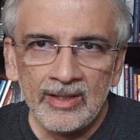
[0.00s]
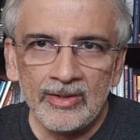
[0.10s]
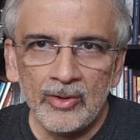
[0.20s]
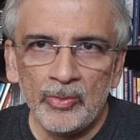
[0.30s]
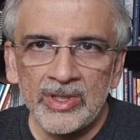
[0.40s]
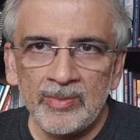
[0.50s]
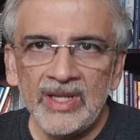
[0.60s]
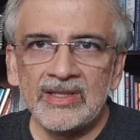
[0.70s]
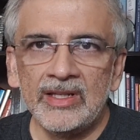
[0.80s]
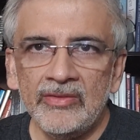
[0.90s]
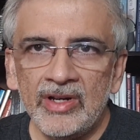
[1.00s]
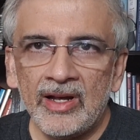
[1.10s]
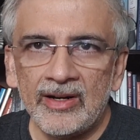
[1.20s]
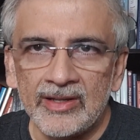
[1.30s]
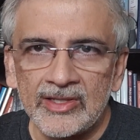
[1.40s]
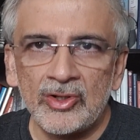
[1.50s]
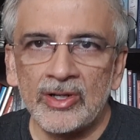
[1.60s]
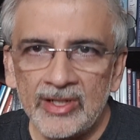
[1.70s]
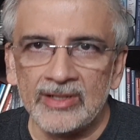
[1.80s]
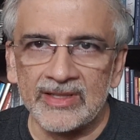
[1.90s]
which means that even our
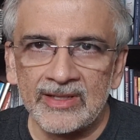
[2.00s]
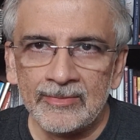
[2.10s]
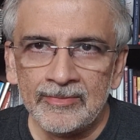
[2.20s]
instructors